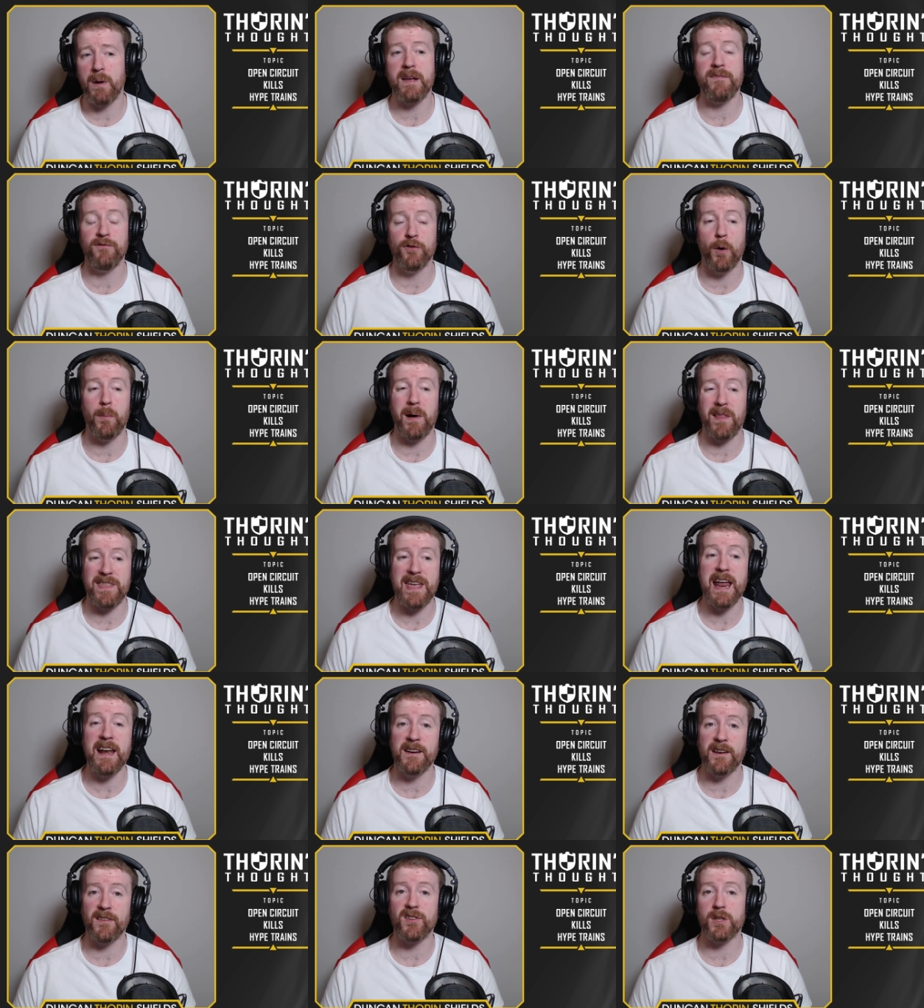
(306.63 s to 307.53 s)
Even though by the
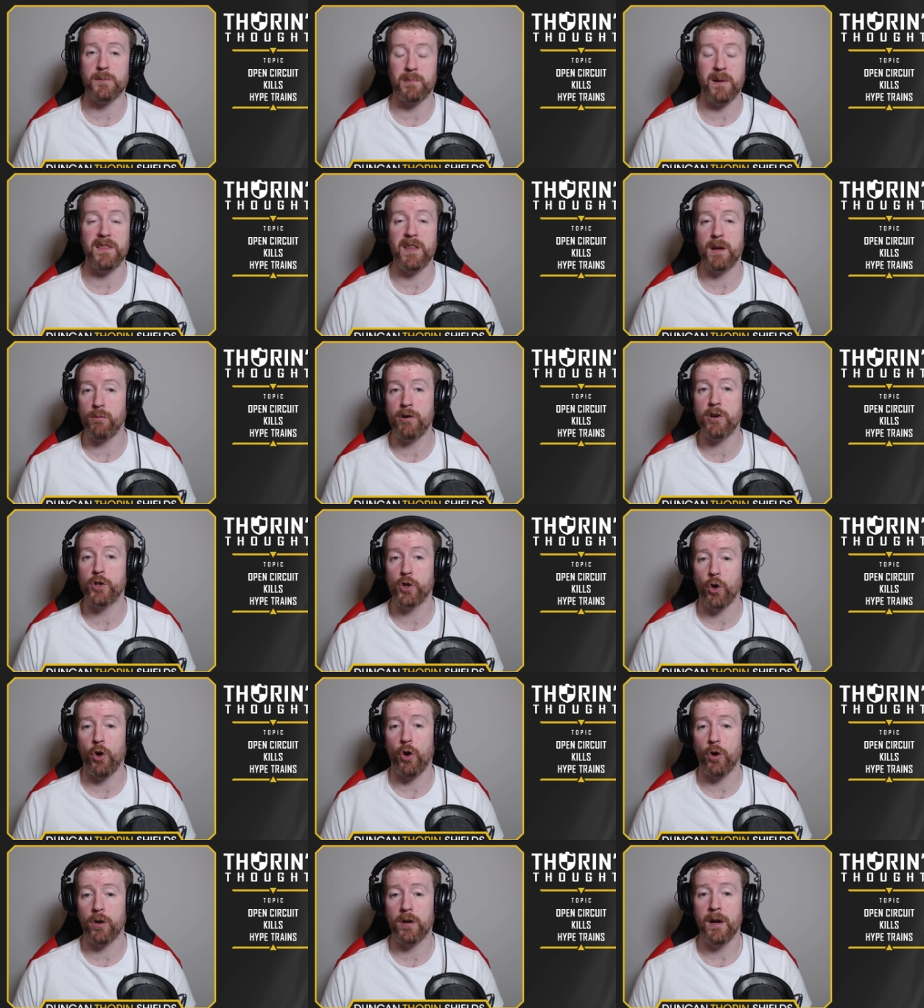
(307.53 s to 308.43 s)
end of the split they were a
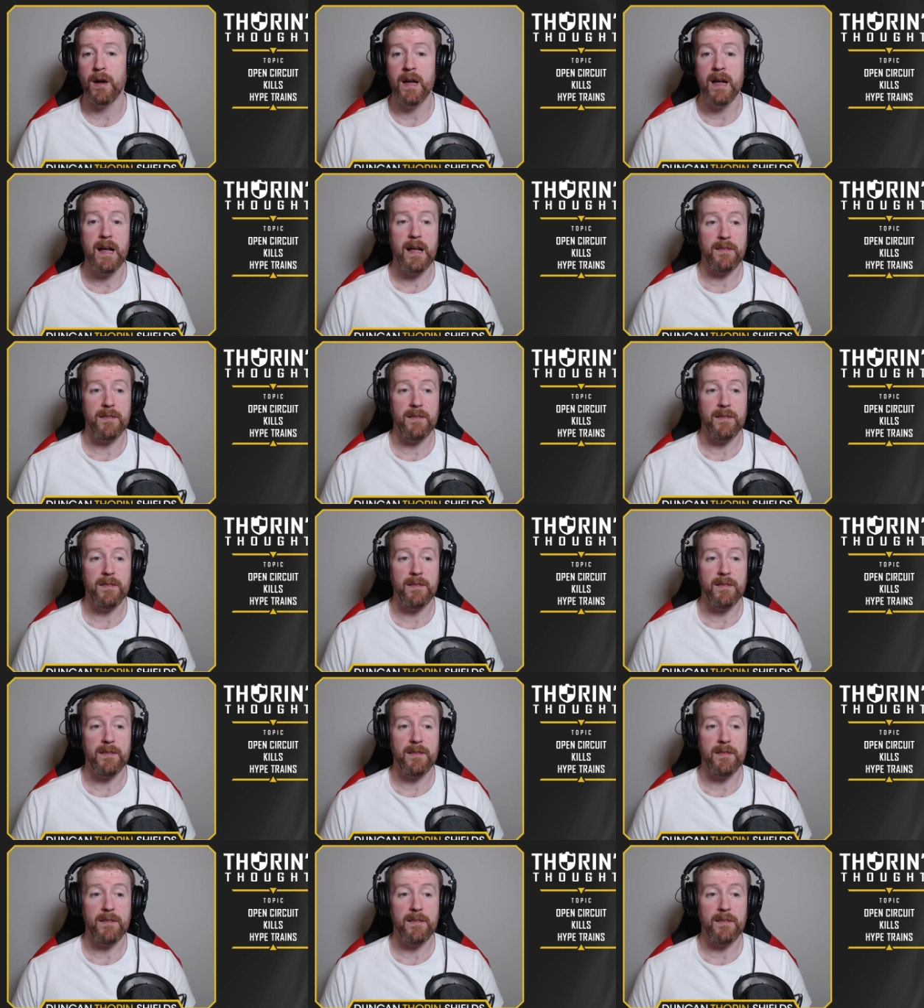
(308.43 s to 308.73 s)
joke.